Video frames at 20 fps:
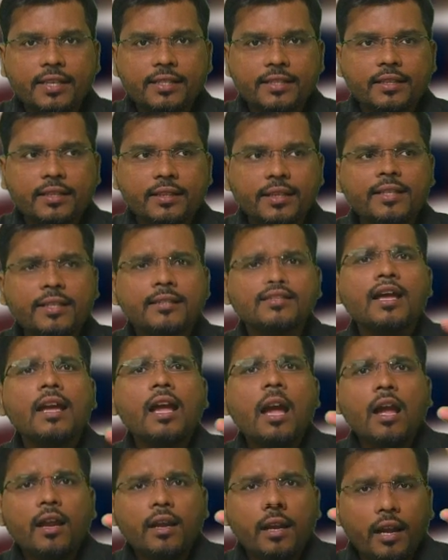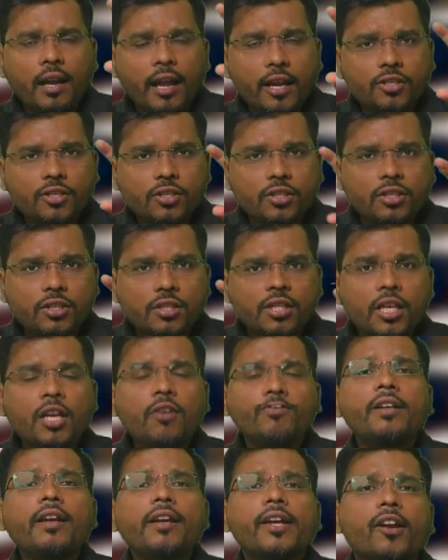lease, lessee will
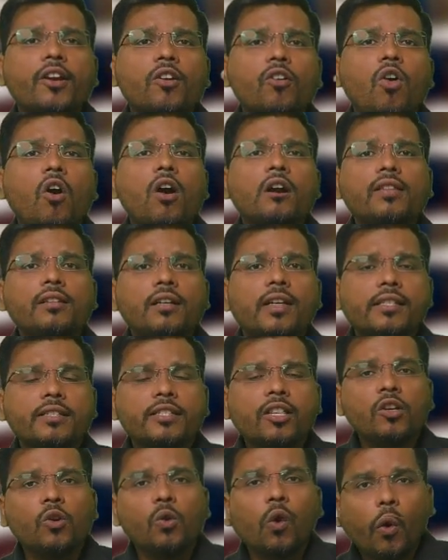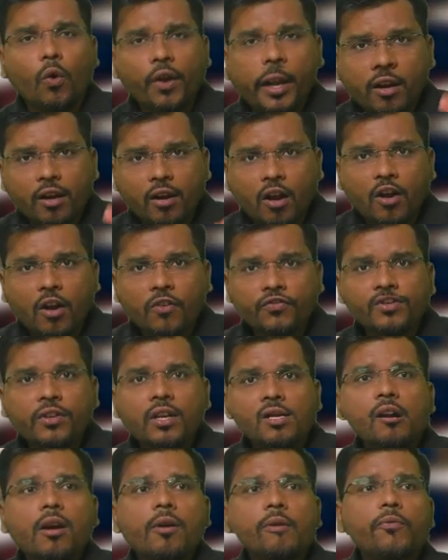record the asset lower of
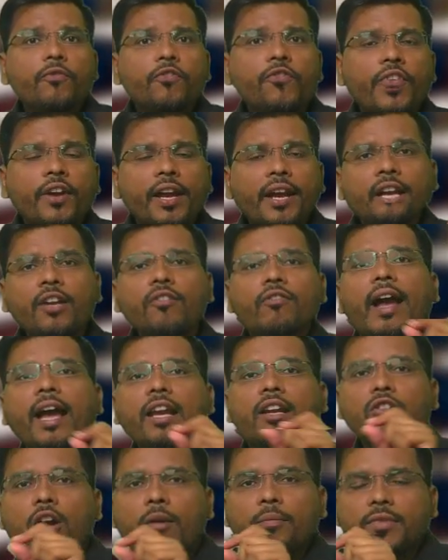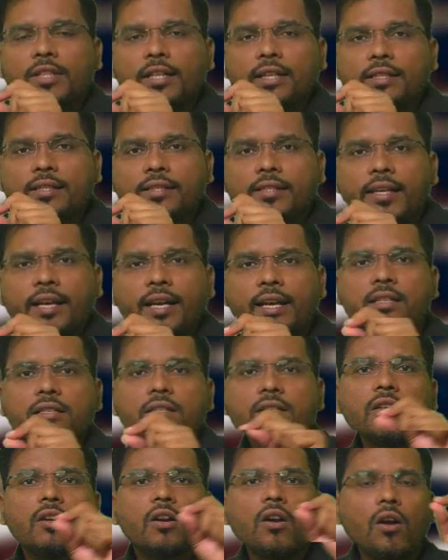fair value of the asset
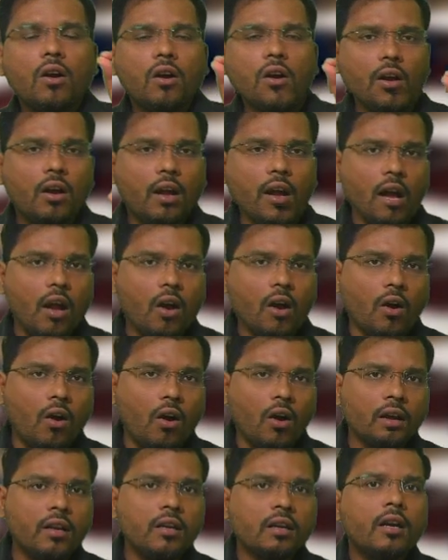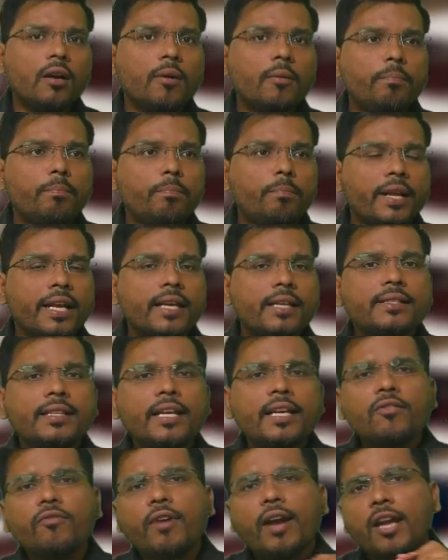or present
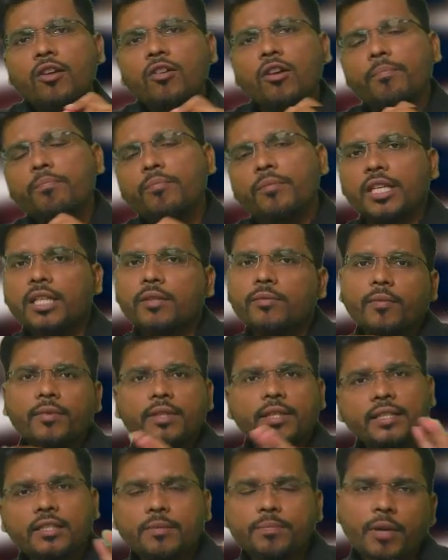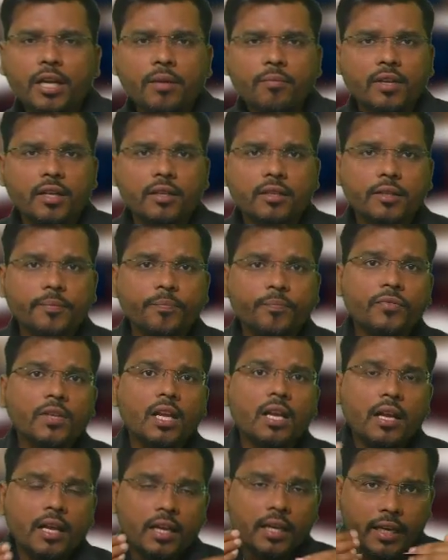value of minimum lease payment.
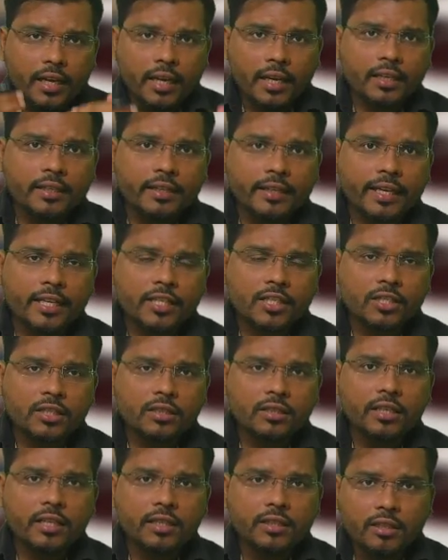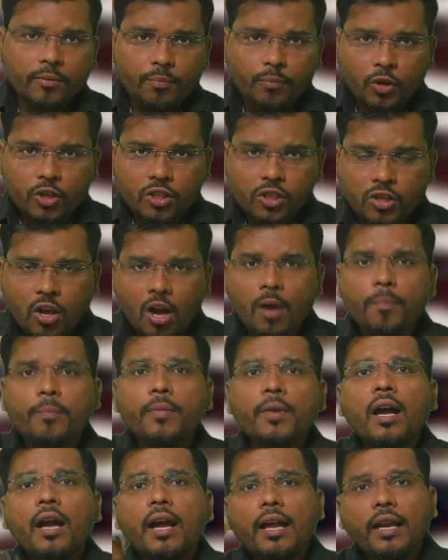In case in the books of
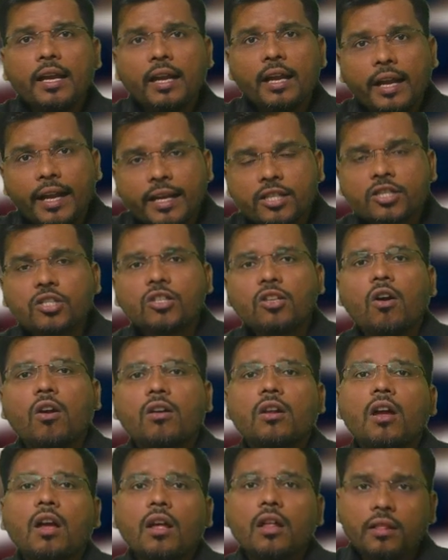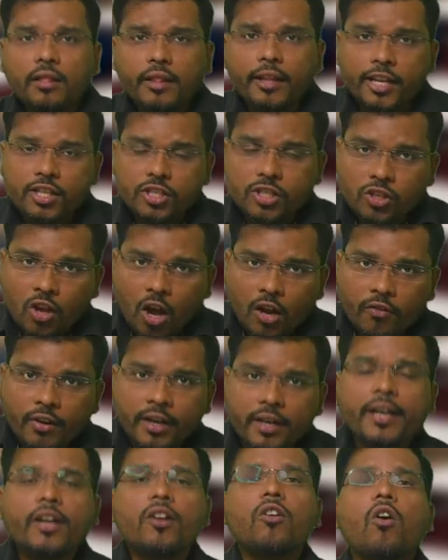lessor, lessor will
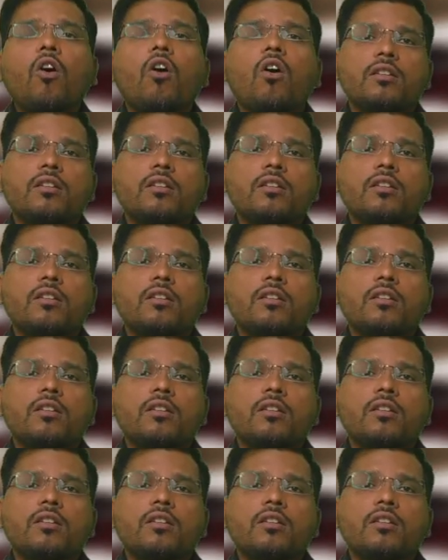record